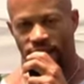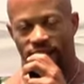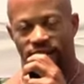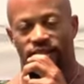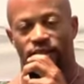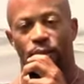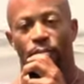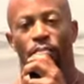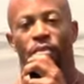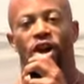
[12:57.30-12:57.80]

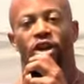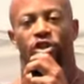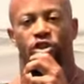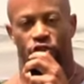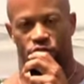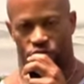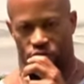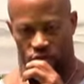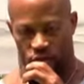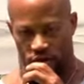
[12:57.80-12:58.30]
into
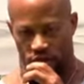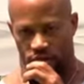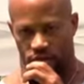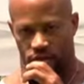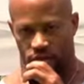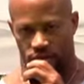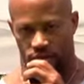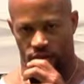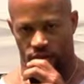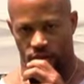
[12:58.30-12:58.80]
mental strength.
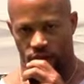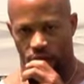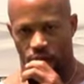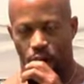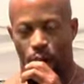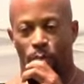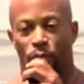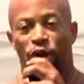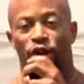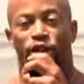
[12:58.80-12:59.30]

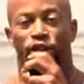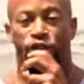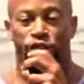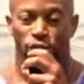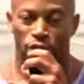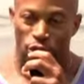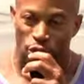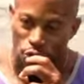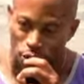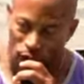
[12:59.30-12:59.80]
But
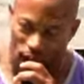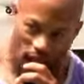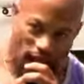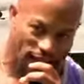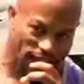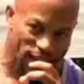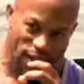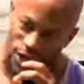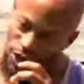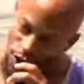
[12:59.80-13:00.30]
you
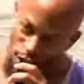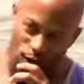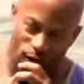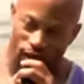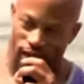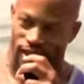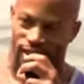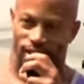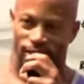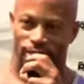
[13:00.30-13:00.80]
gotta do it.